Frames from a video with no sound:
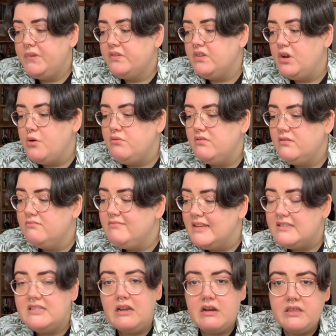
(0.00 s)
because I don't
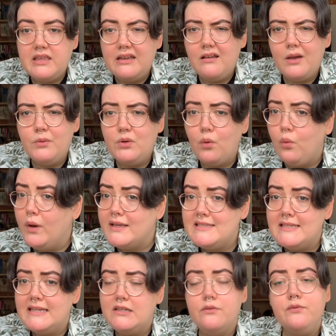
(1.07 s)
necessarily think I would always
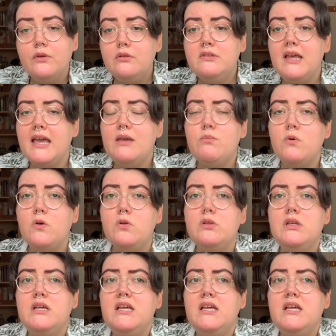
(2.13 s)
need a full table,